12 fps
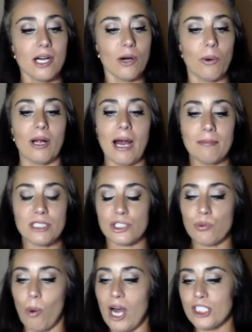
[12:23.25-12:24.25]
Well, I'm just
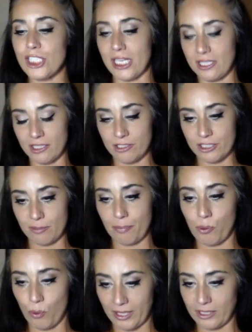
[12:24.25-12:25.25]
watching it, and there's the
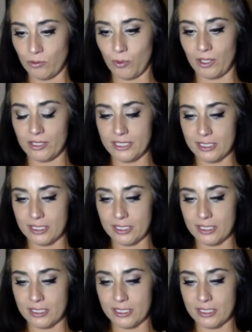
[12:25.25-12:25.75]
point where it's